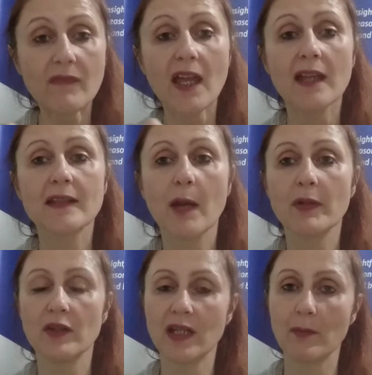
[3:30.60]
at
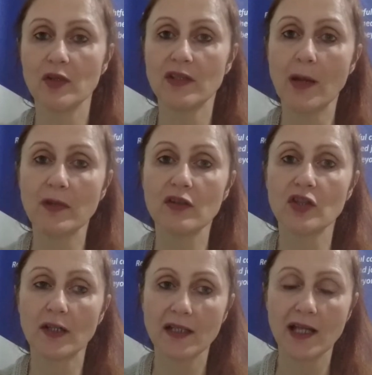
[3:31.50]

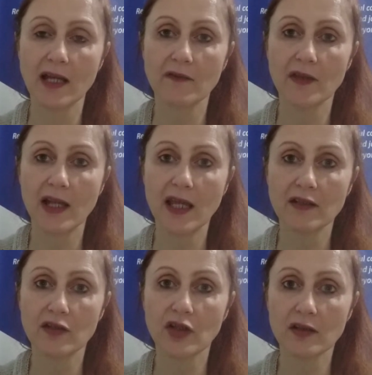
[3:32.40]

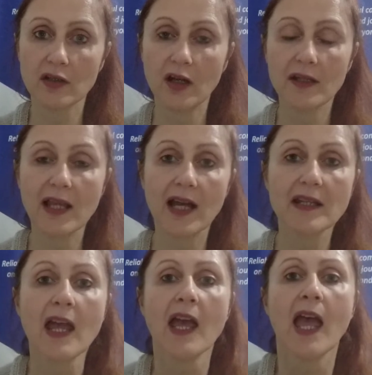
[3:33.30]

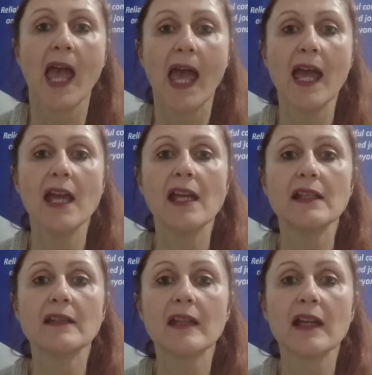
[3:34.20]
www.layoftheland.online.
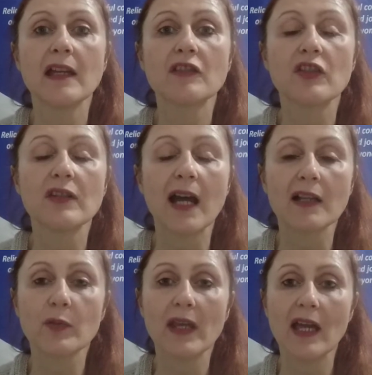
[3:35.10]
And
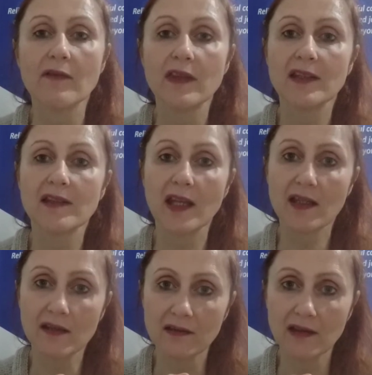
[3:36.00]
tonight we have the
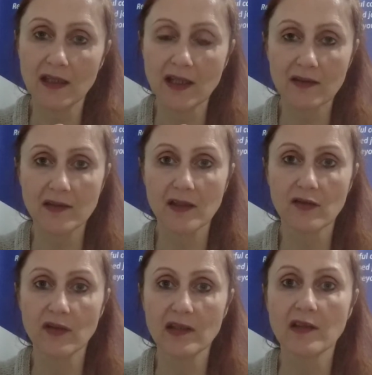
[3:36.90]
second in our
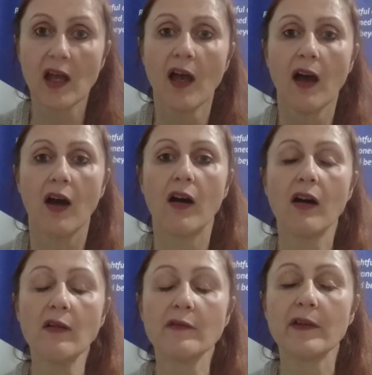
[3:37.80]
series
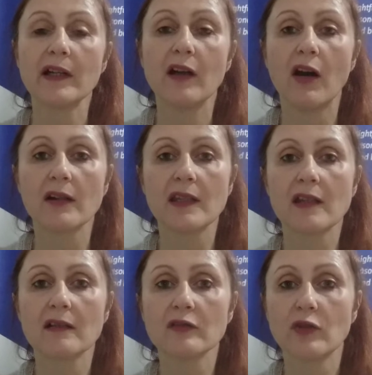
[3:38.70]
of
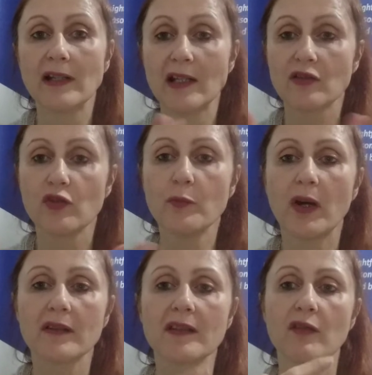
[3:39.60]
articles, well, our
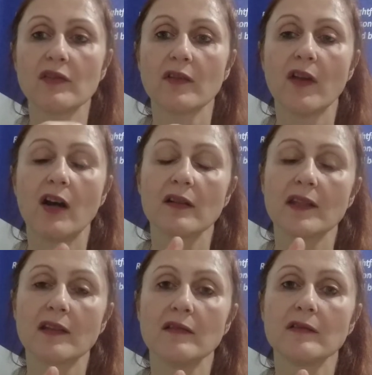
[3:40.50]
two-part series of
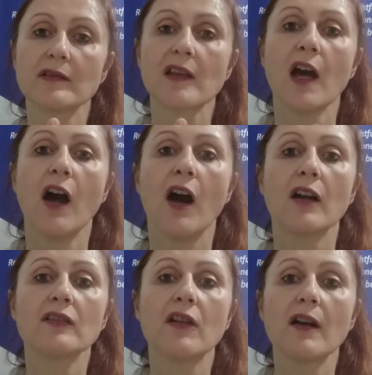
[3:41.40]
articles
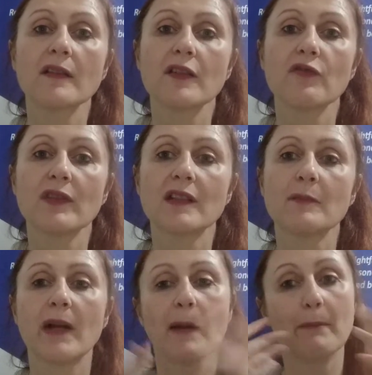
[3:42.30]
on Gaza,
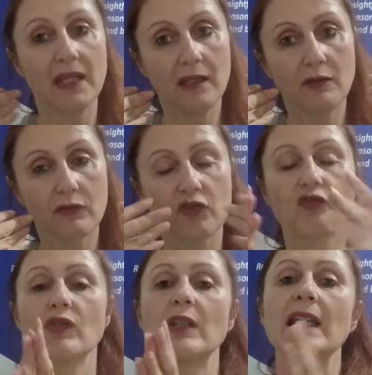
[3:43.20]
written by me, yours
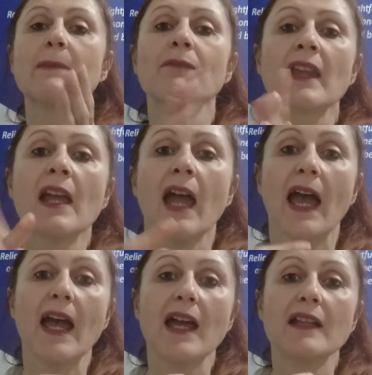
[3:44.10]
truly.
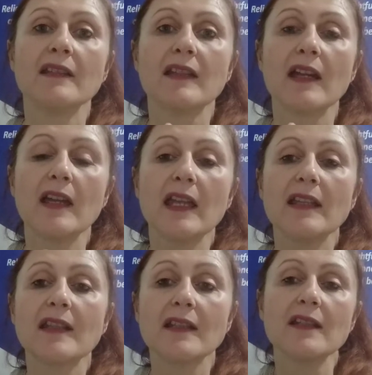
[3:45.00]
And
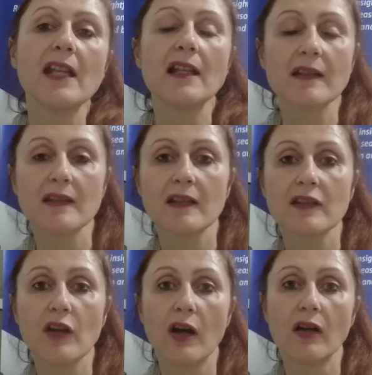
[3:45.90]
it's an
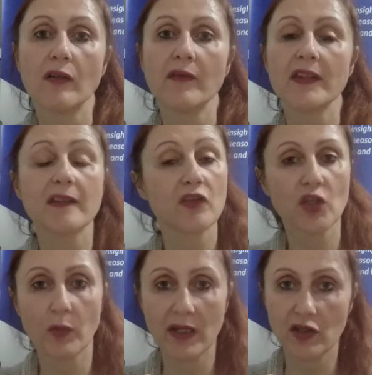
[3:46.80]
analysis of the
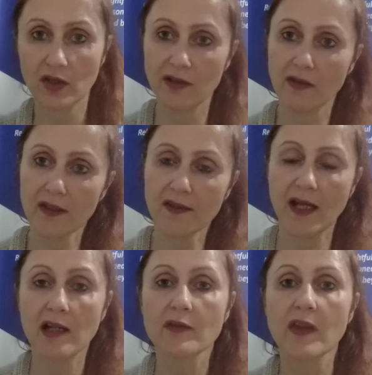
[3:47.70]
situation in the
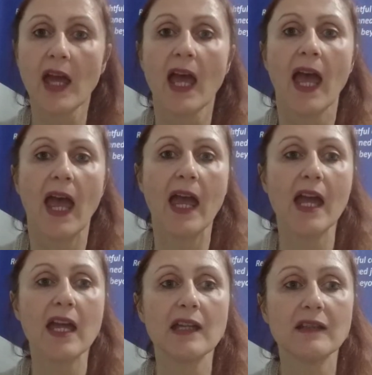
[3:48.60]
south,
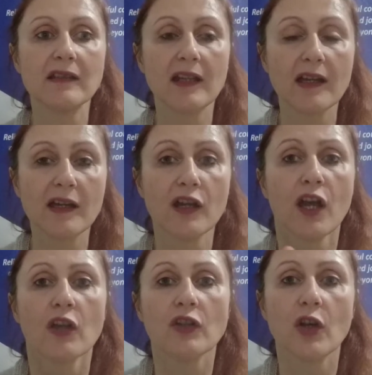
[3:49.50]
and
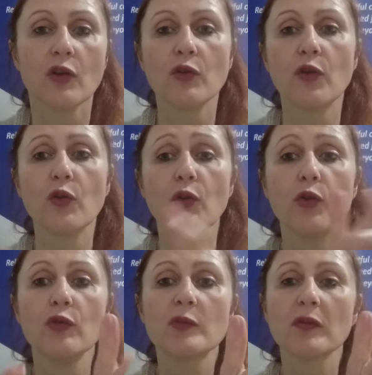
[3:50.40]
you know,
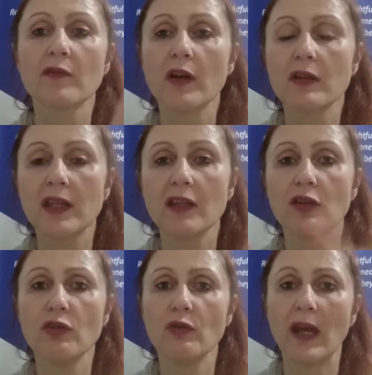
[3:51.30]
who's provoking
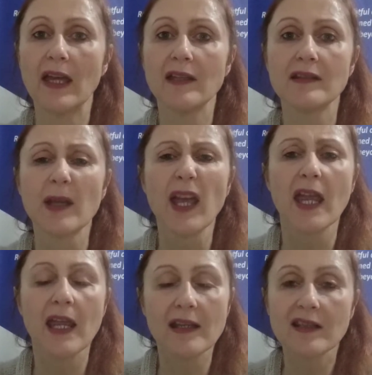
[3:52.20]
who, and
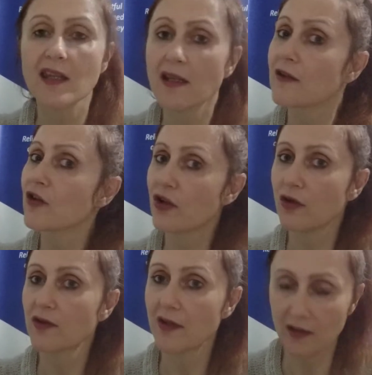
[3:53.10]
is the
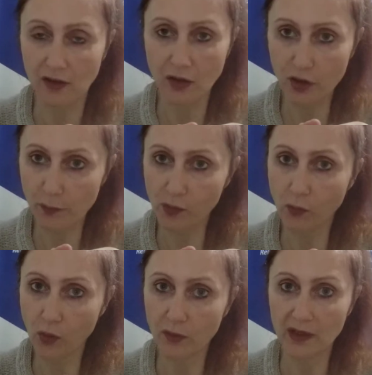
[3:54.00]
excuse that global
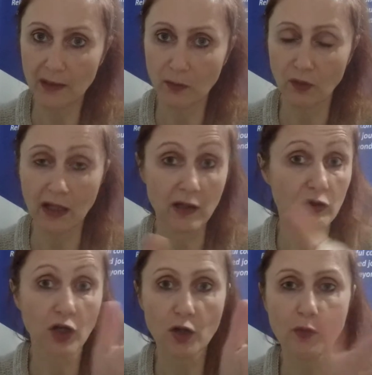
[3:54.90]

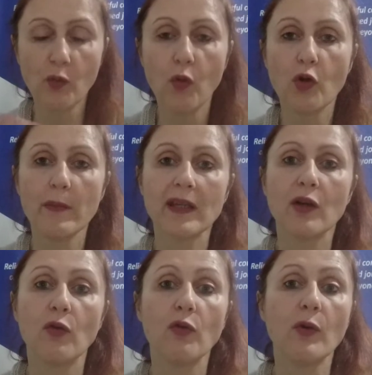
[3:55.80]
warming
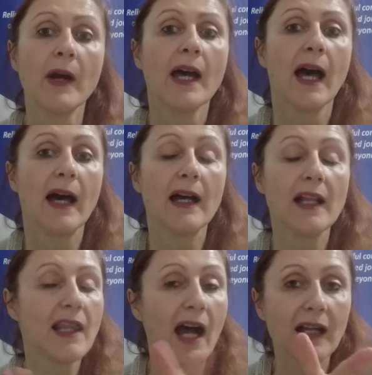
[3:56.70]
or
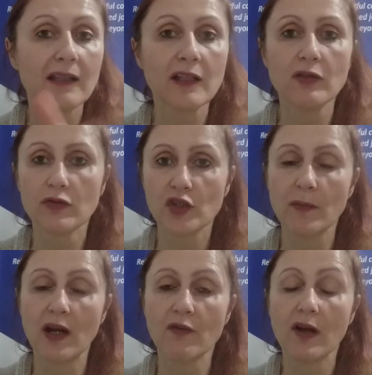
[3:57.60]
lightning launched
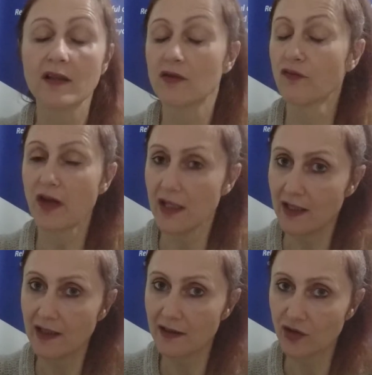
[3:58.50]
my rockets
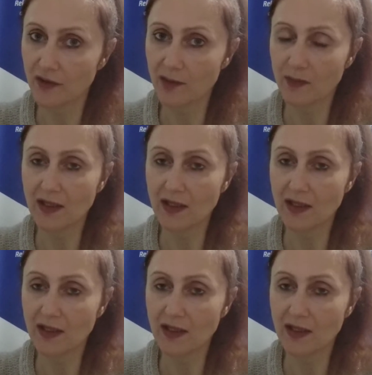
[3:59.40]
really a legitimate